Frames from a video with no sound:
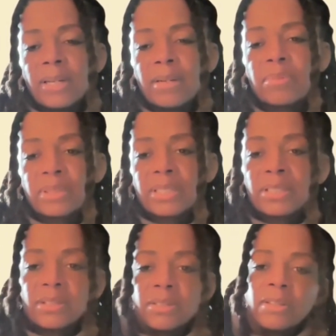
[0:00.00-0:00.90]
in
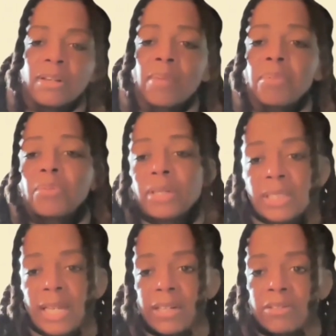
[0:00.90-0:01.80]
Brazil a couple of
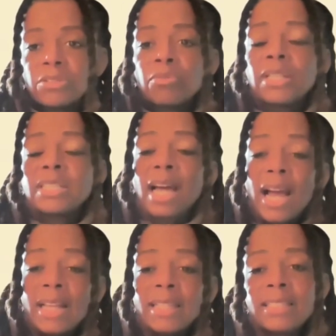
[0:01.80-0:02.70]
weeks later. So really
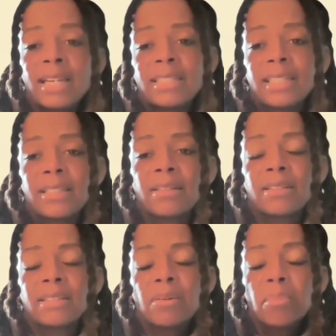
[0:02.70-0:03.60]
tying this idea that
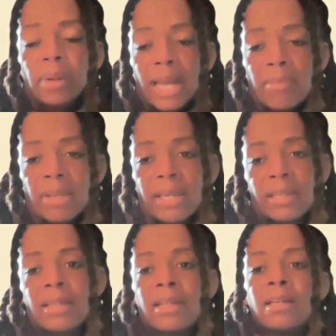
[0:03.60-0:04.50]
instead of
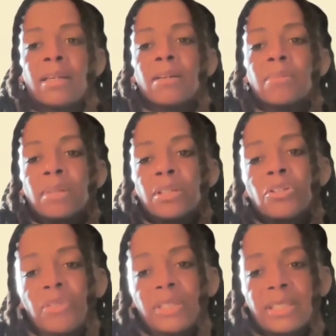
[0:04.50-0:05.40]
blaming the
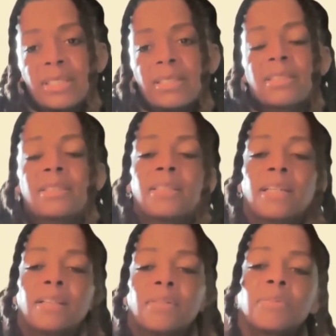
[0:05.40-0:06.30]
uteruses
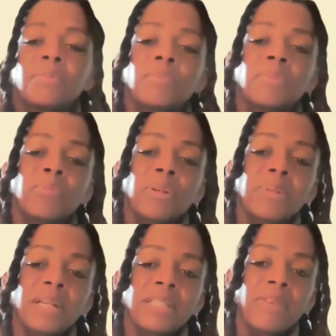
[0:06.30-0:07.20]
and the
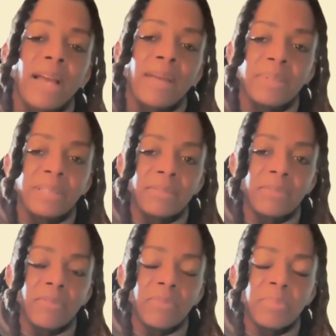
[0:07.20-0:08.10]
reproductive habits
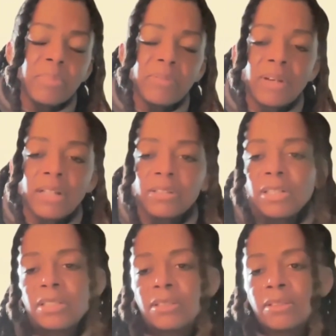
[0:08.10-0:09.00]
of people of color
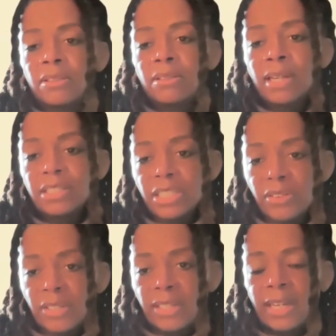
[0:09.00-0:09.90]
in
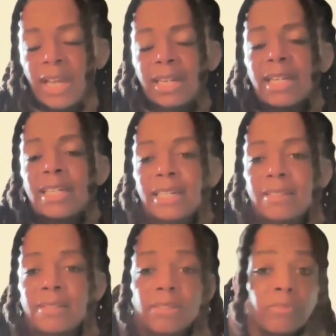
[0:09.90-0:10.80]
Nigeria and
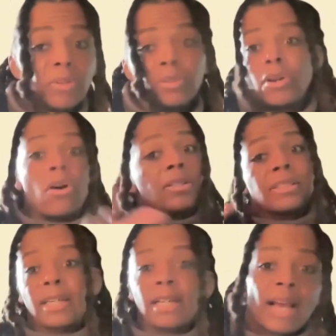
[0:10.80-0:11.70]
India for
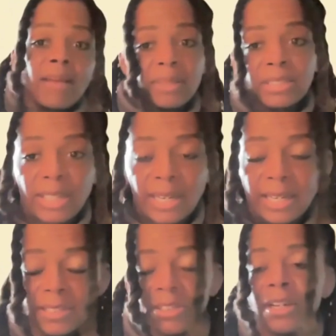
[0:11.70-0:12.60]
causing climate
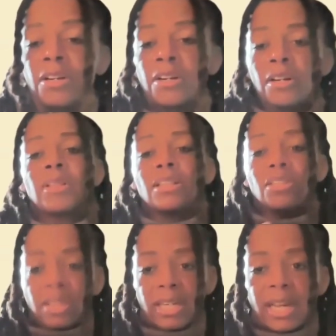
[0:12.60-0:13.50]
change, really
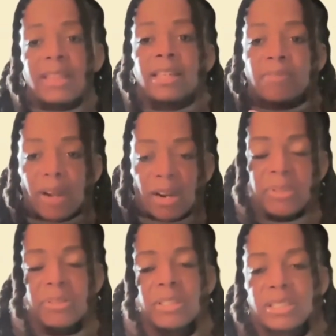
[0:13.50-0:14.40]
looking at the
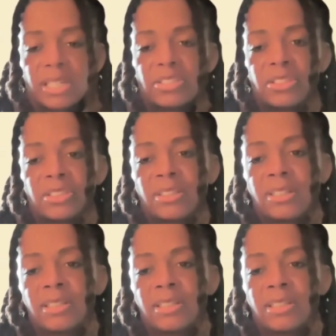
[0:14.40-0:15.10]
environmental injustices